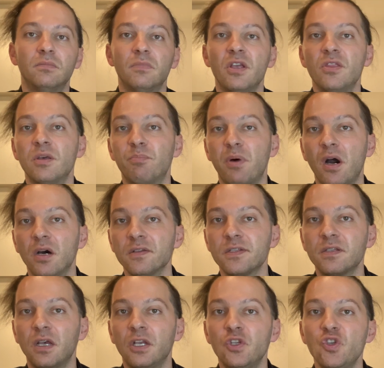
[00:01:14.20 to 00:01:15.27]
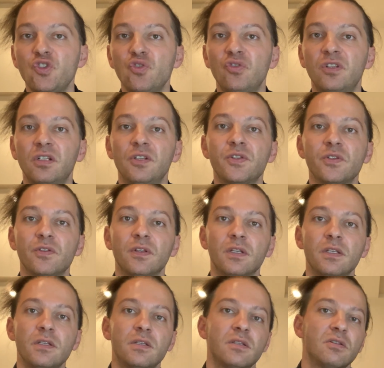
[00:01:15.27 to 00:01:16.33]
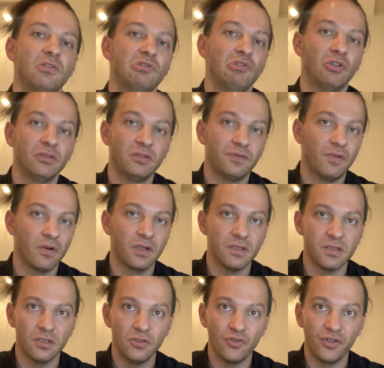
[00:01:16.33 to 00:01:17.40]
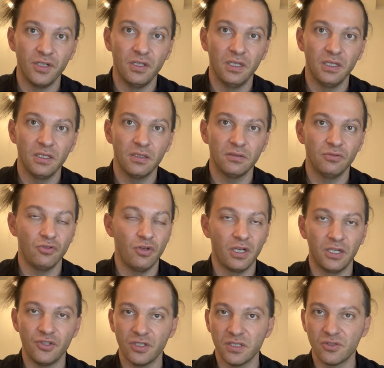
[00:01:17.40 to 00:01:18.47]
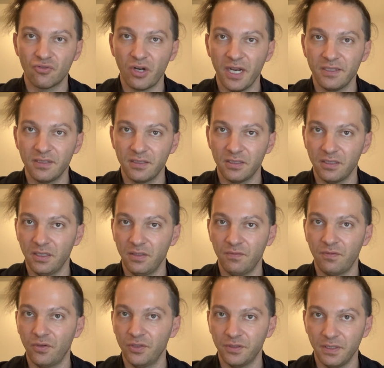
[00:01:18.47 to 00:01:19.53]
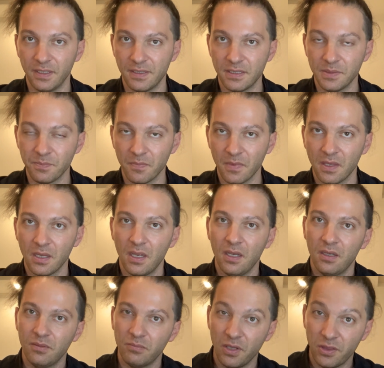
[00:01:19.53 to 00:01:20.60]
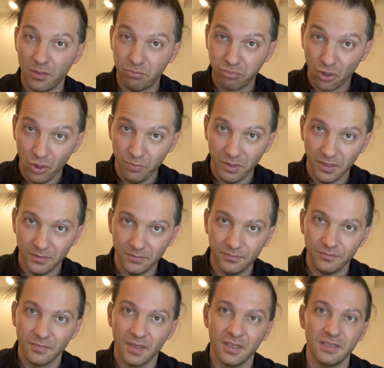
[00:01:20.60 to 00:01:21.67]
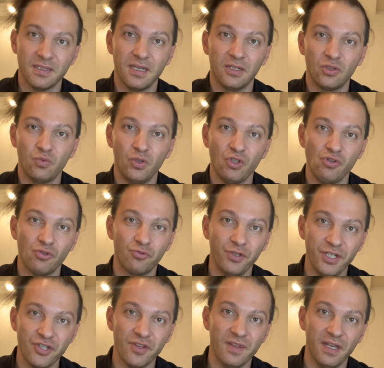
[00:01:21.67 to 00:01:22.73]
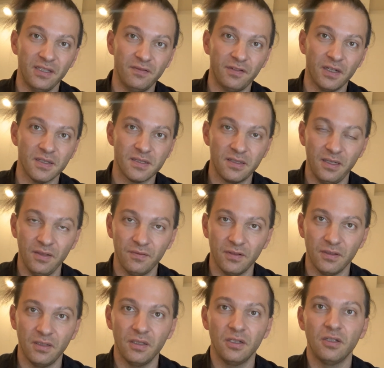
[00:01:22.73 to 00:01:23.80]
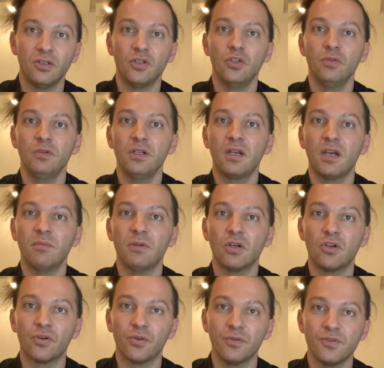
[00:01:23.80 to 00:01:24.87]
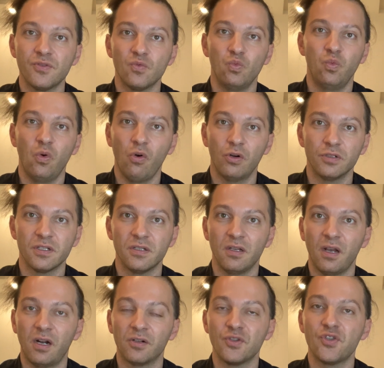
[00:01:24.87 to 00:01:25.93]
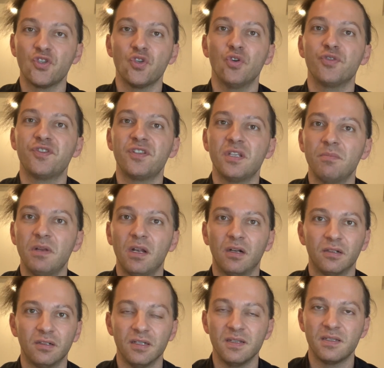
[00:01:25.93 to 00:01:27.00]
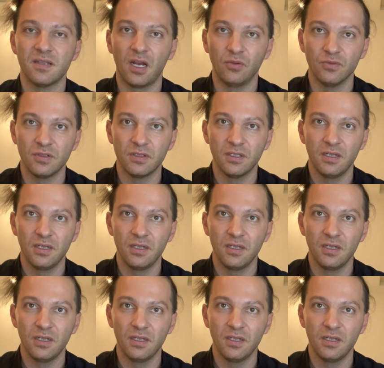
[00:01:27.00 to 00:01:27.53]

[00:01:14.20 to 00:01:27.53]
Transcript: In the past, I used to tell students, don't focus on reading, you can just write in phonetics. But the problem is that when you reach the advanced level, you will come across words that are so similar in sounds,